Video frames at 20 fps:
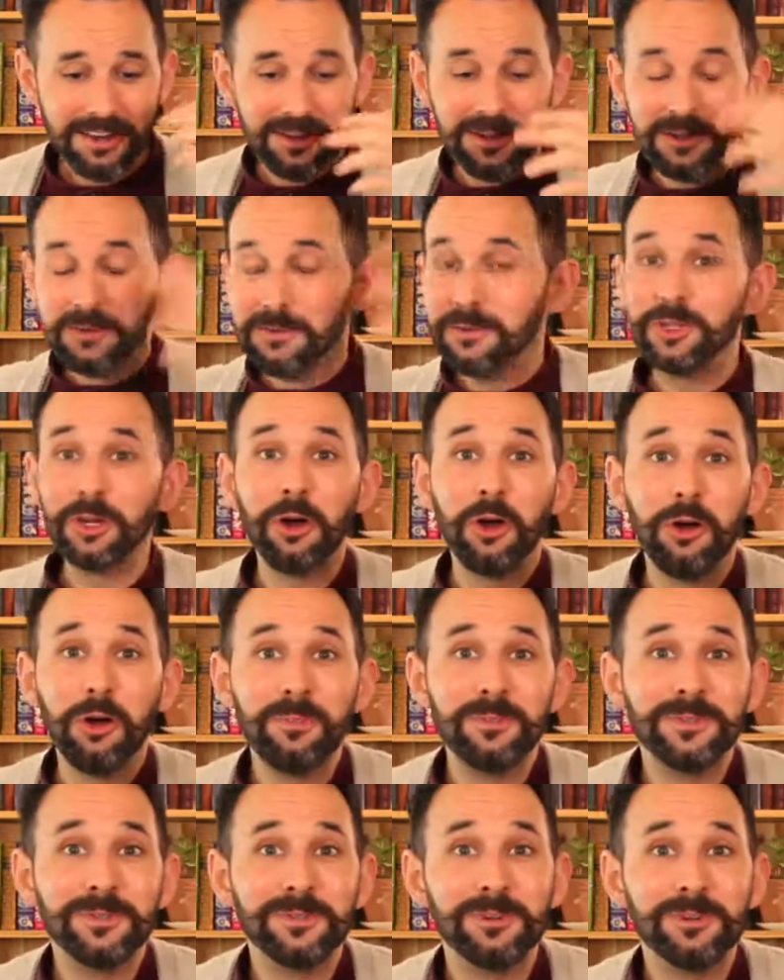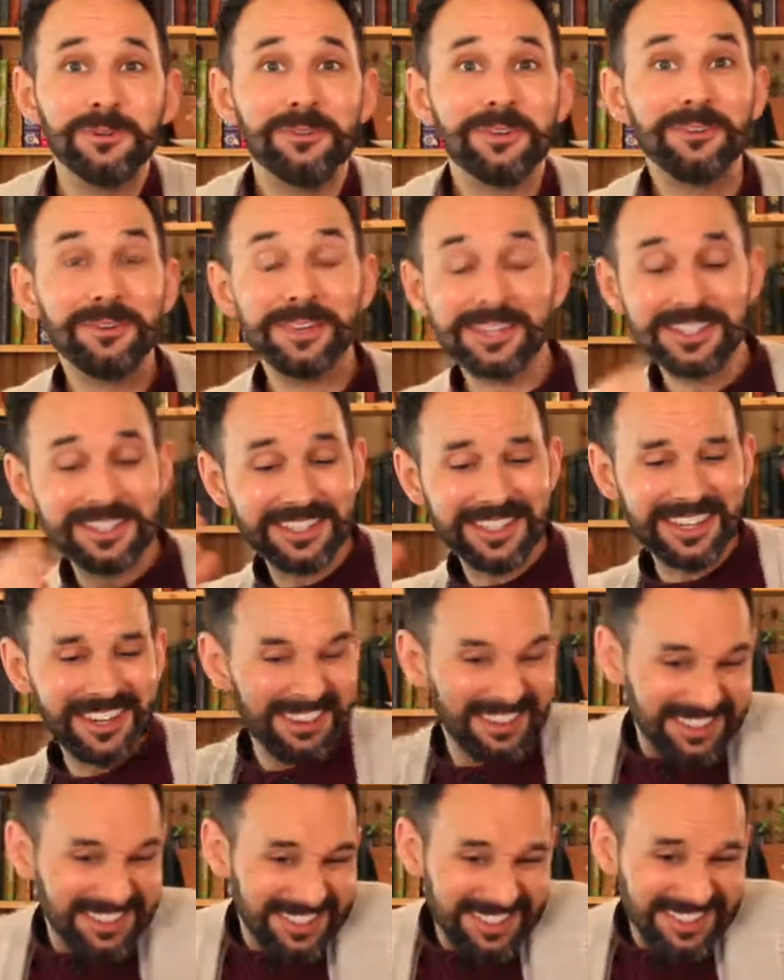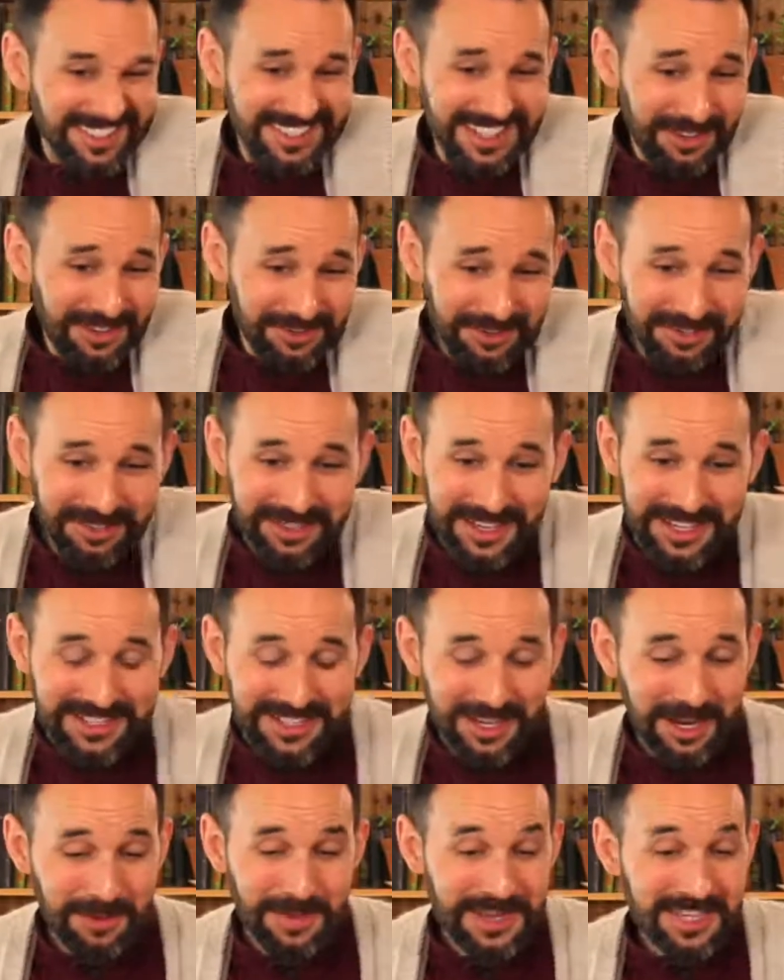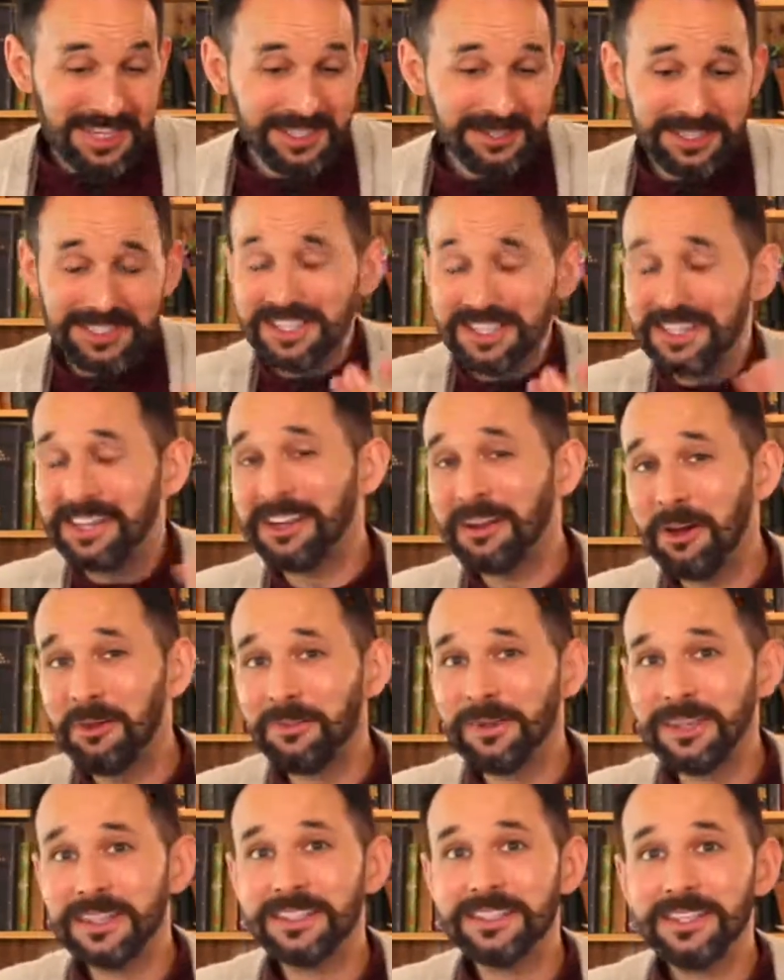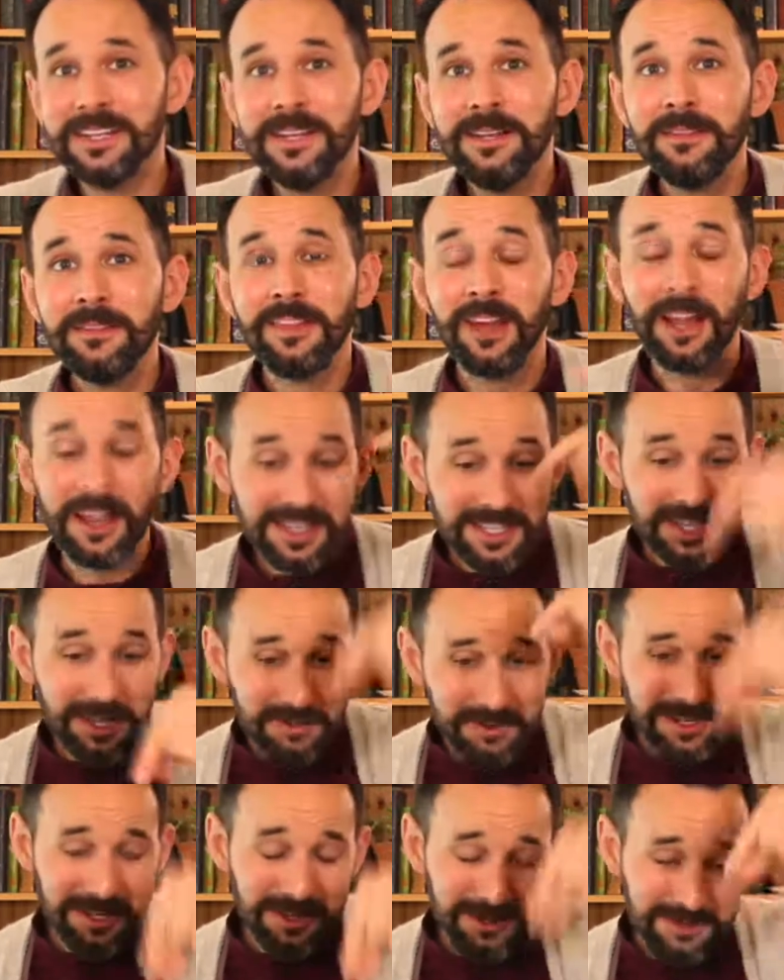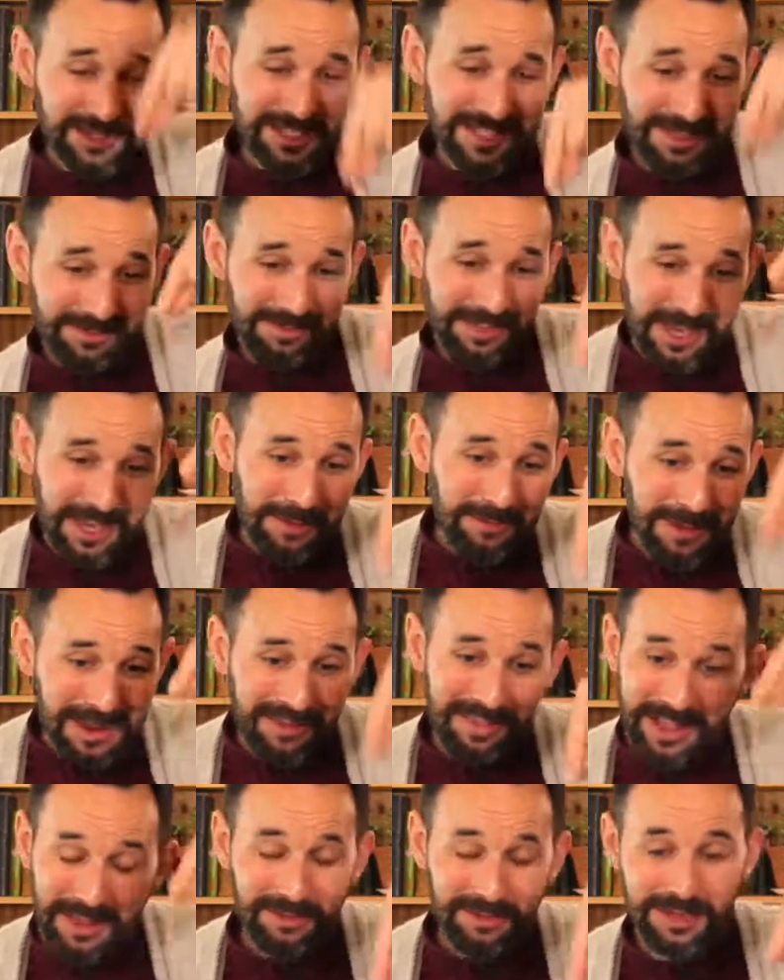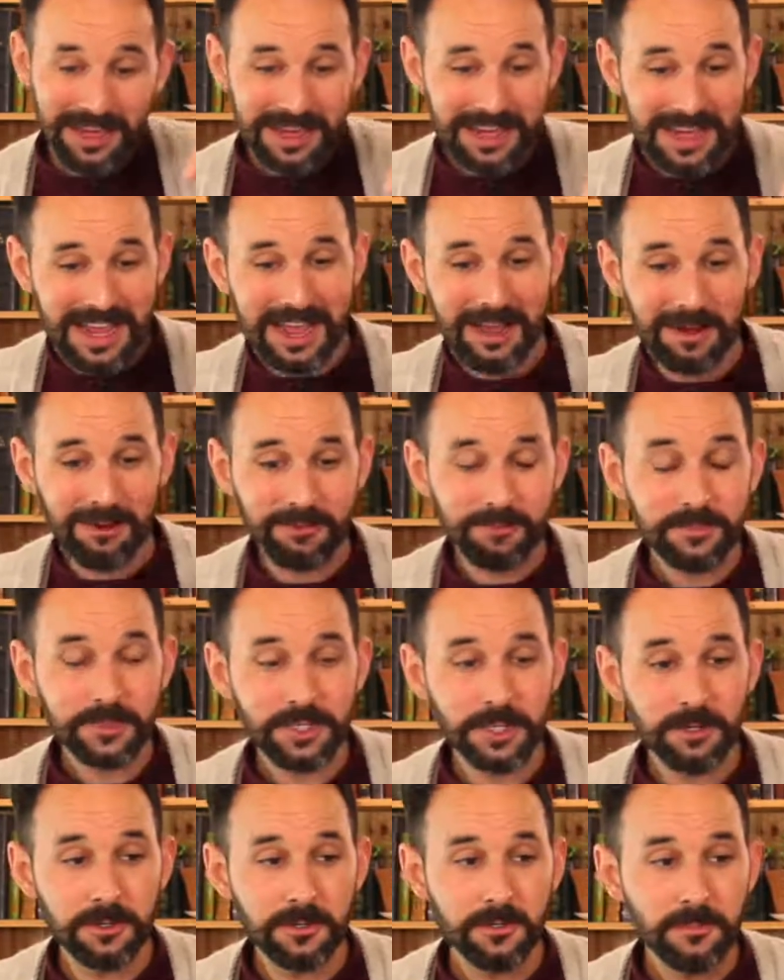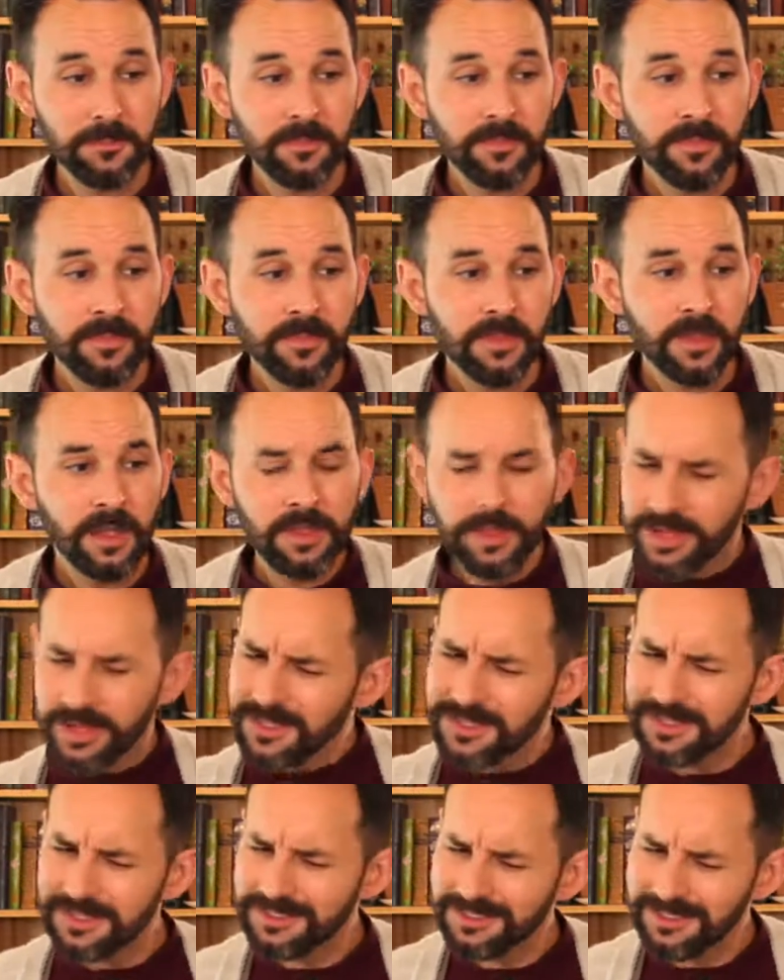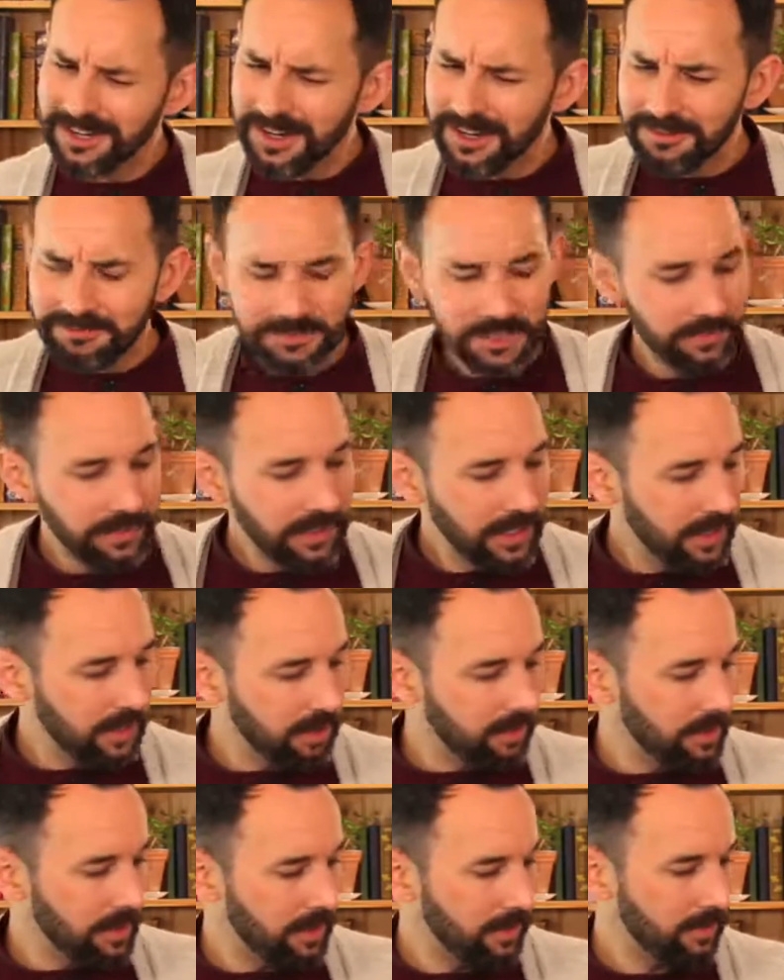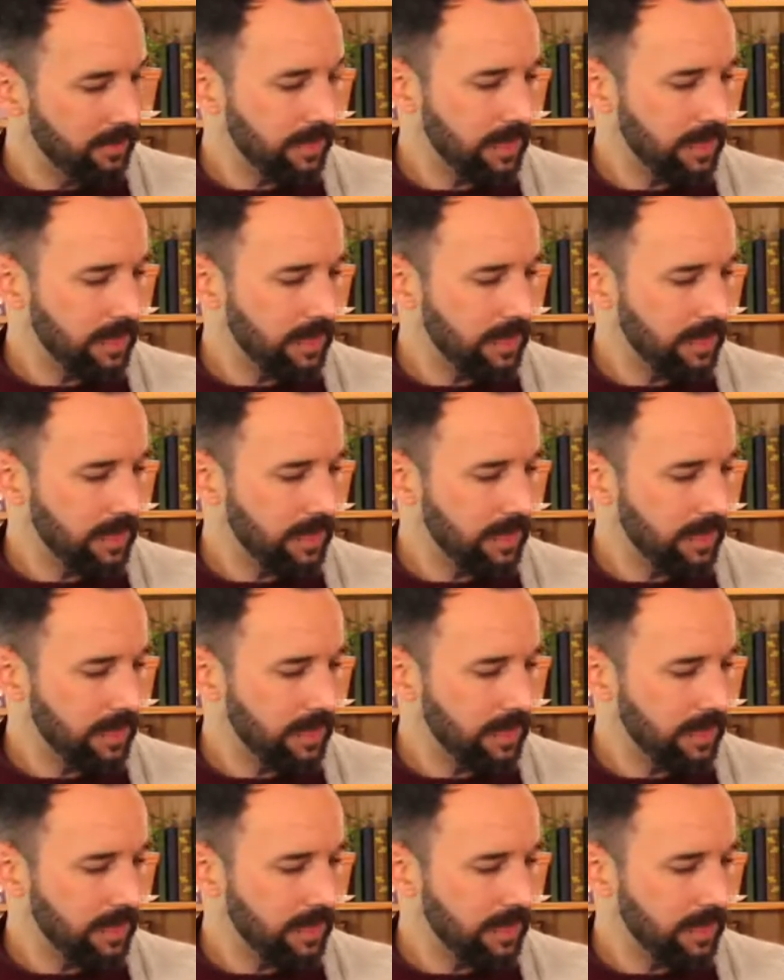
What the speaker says: jobs, or whether it's, different things that I've been interested in, hobbies, that I don't use something about that thing now. So there's something a little bit